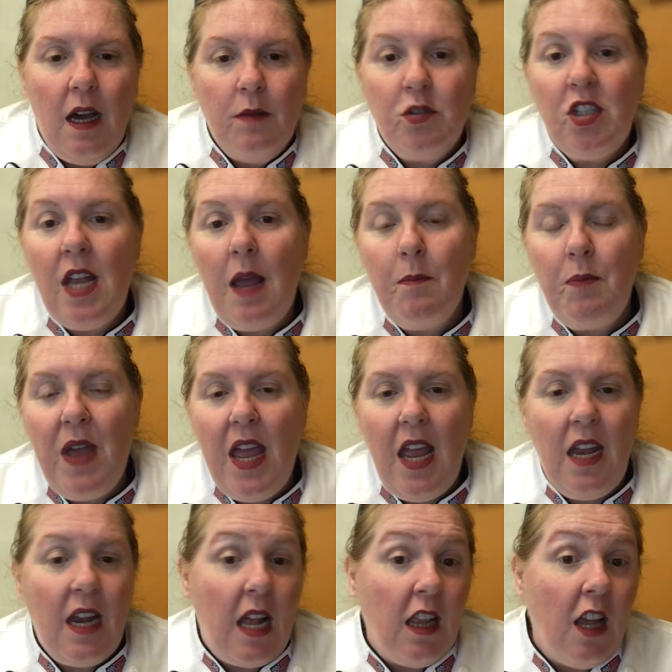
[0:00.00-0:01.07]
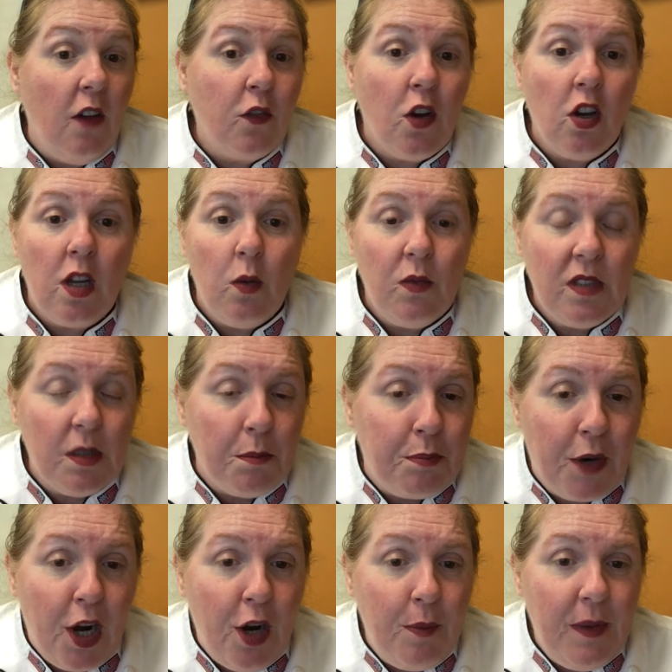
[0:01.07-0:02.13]
champagne. I love cooking with some
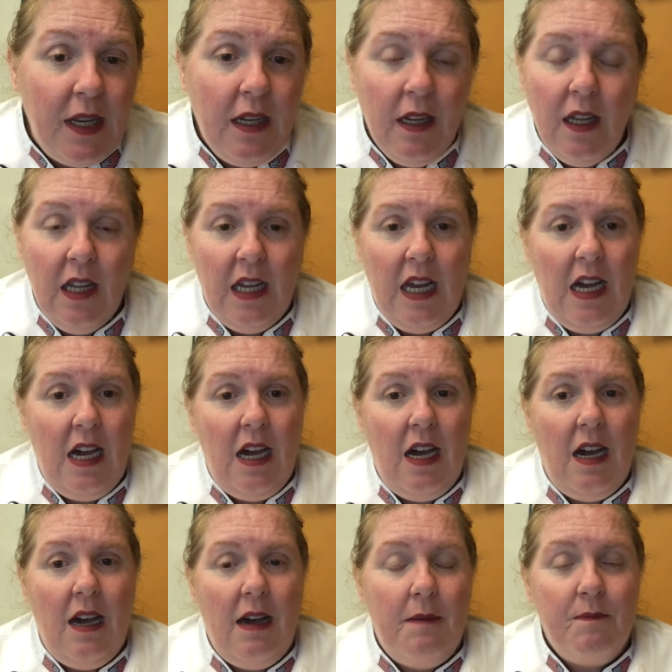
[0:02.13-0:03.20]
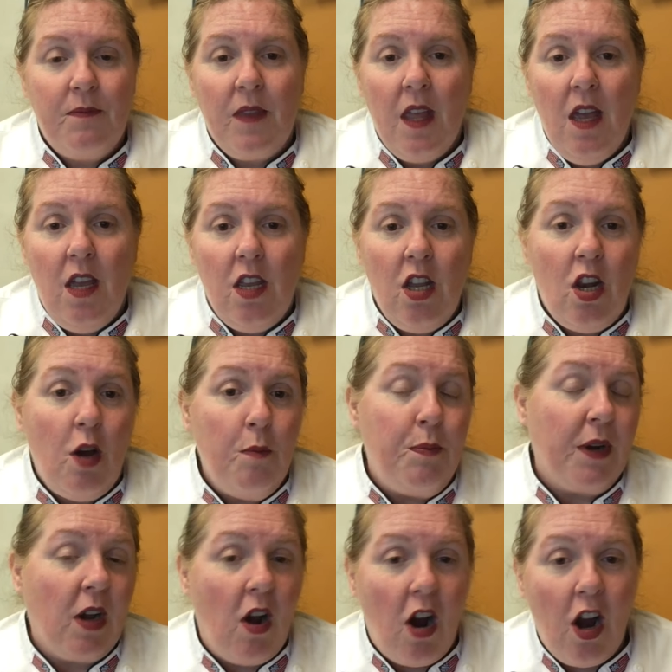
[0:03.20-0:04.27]
bourbon.
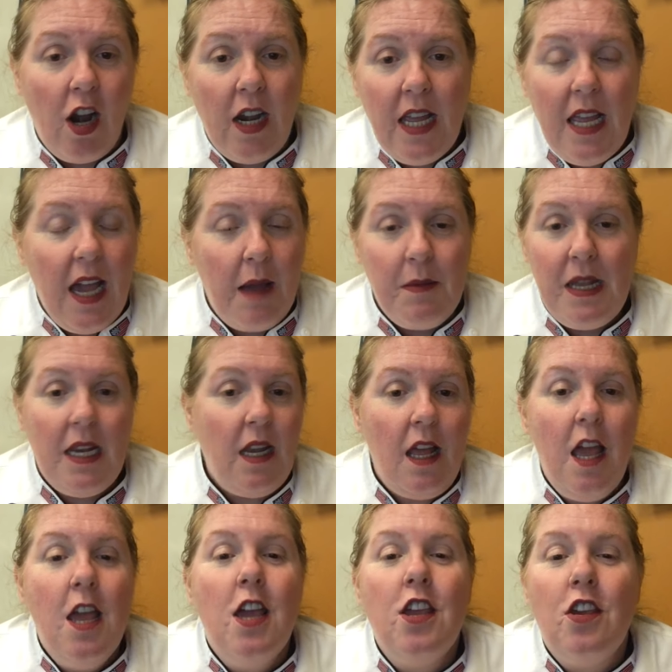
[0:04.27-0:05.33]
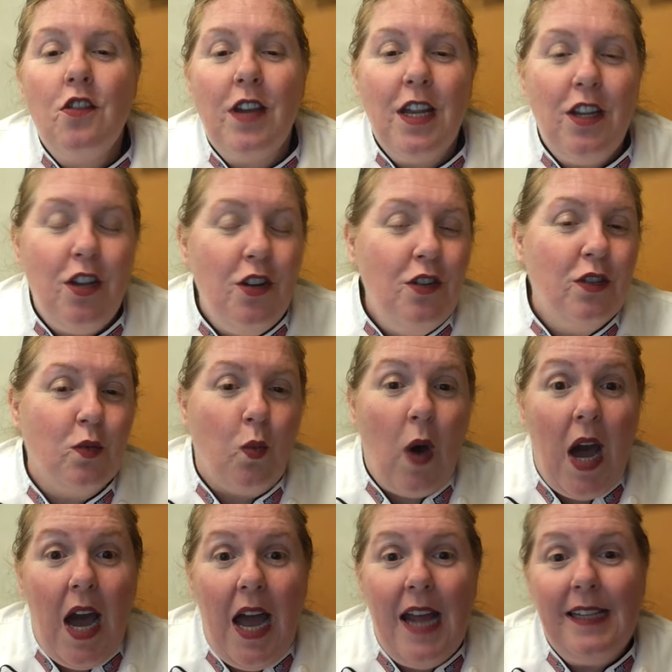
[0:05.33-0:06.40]
Bacardi. I mean, you can use
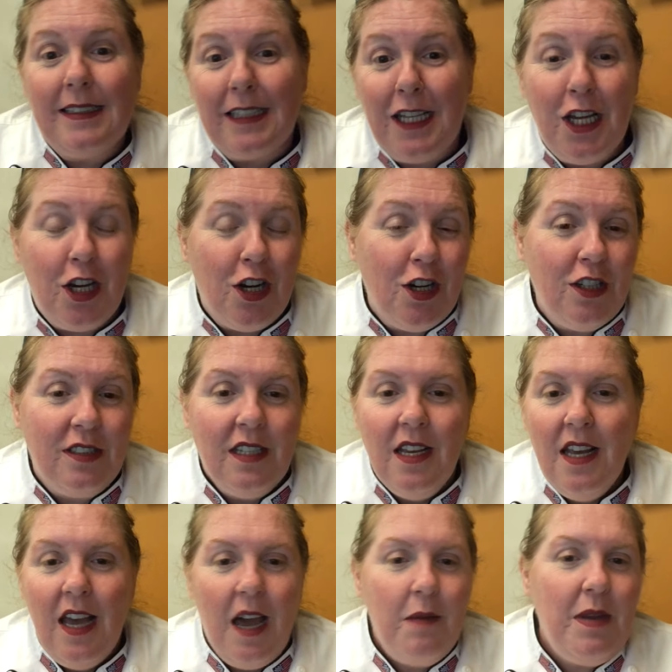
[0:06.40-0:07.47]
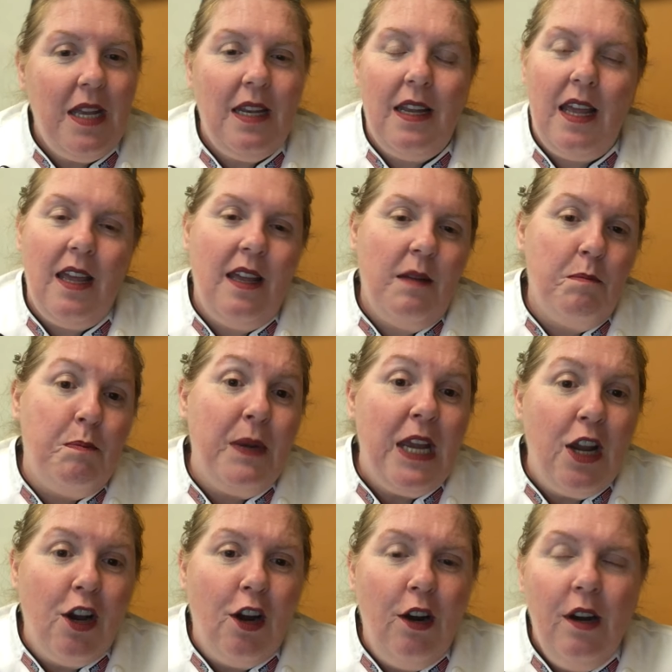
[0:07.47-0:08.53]
wines, liquors. I mean,
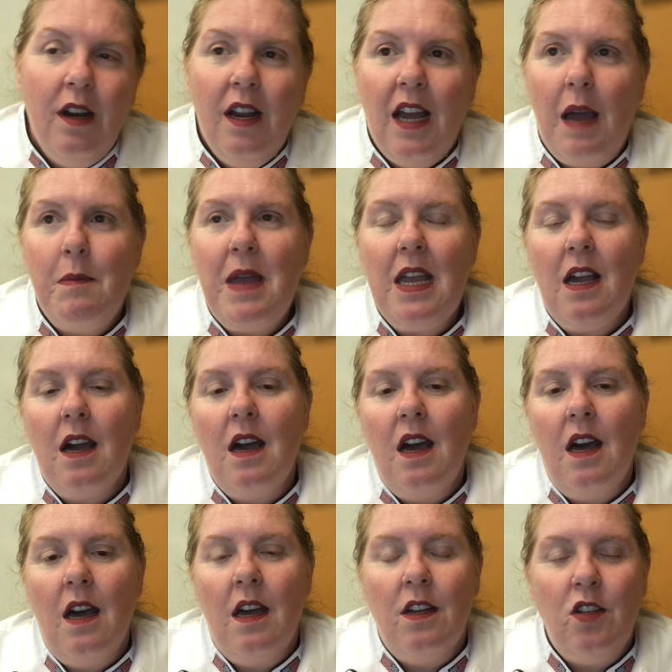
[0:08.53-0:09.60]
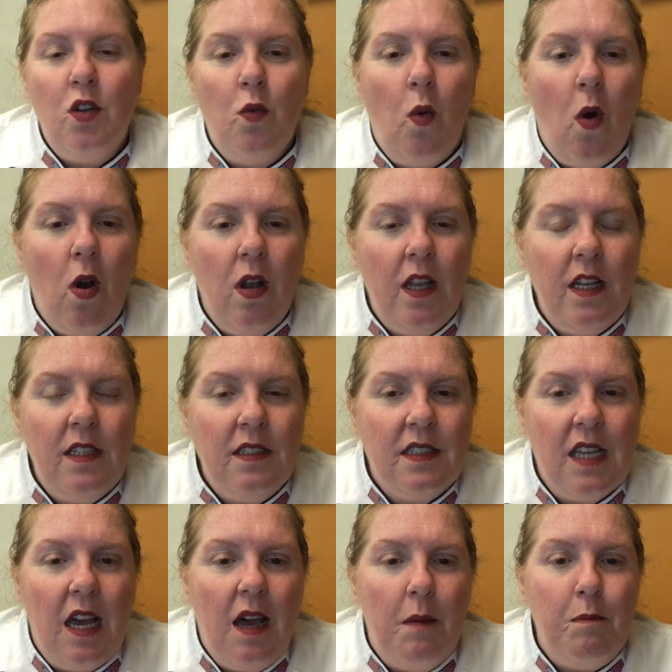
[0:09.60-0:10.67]
beer. I make a New
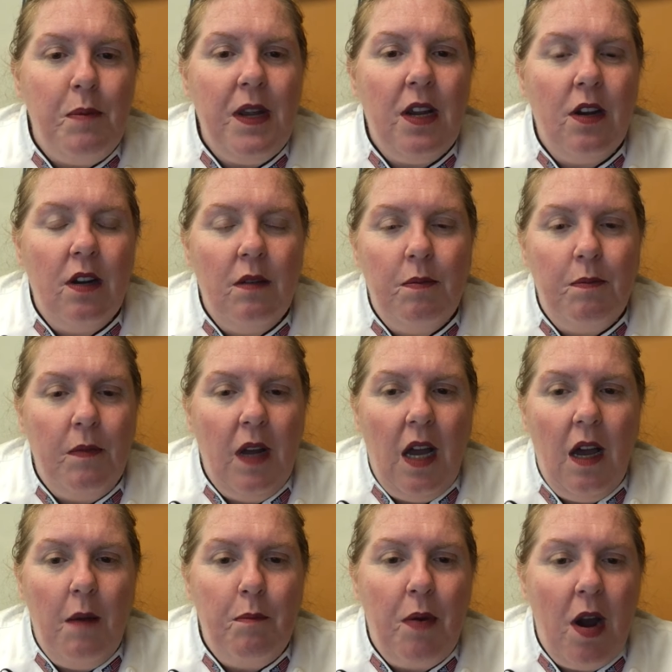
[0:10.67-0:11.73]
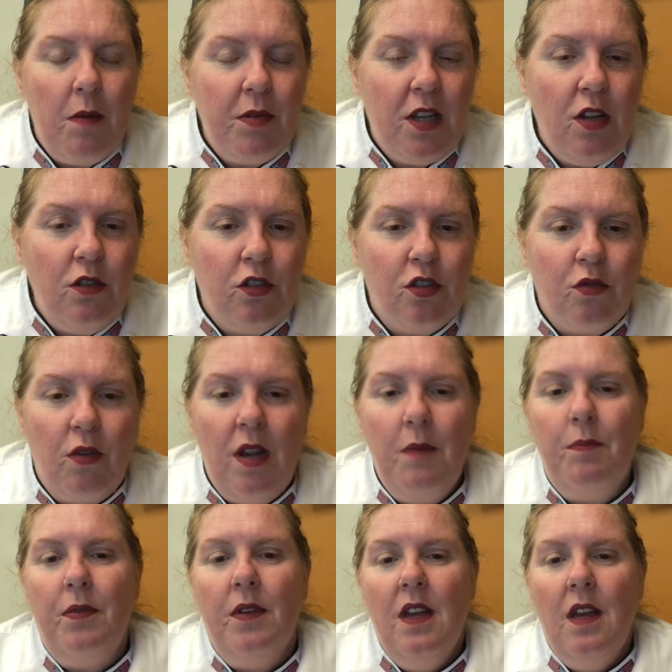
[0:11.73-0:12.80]
Orleans beer barbecue
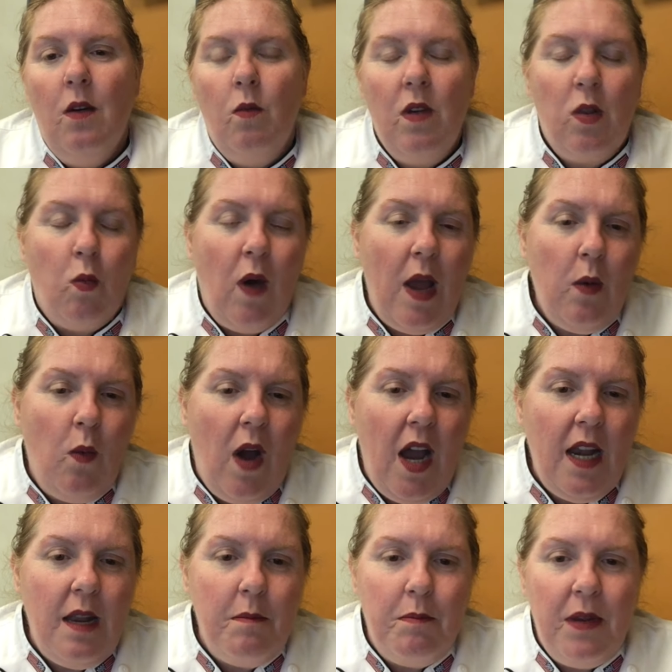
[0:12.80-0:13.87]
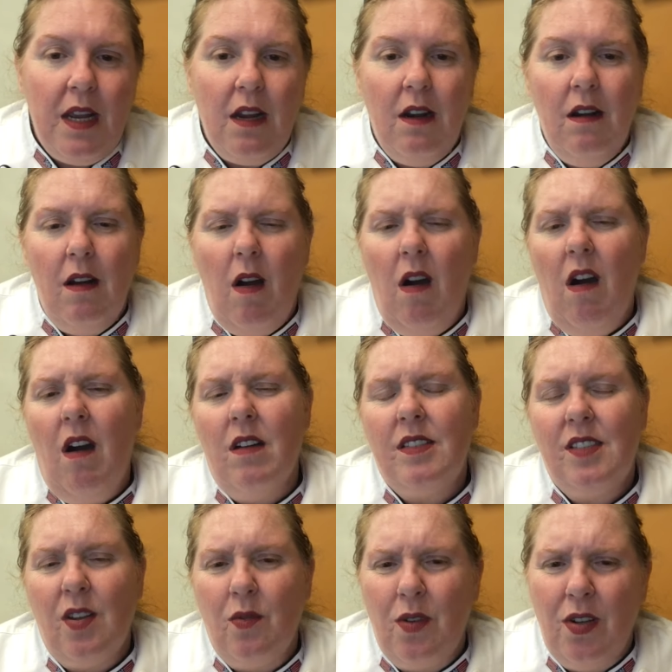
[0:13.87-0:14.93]
shrimp with white wine and beer. Oh,
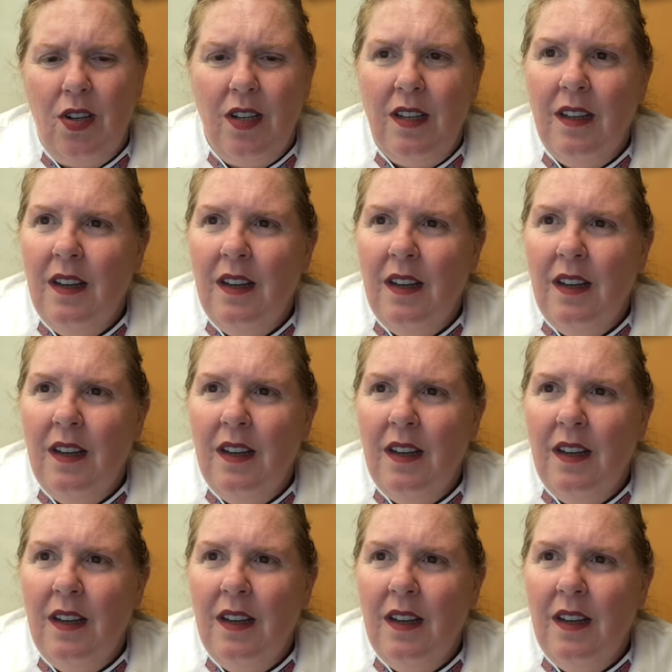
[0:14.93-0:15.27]
so good.